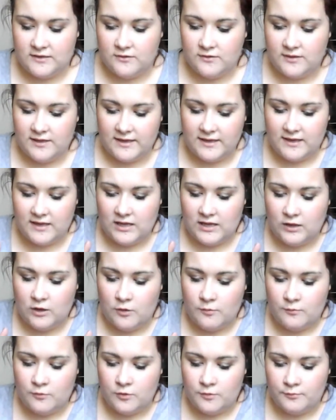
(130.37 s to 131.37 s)
or like a
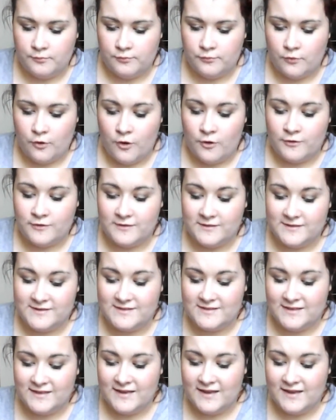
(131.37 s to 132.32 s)
lot more bronze.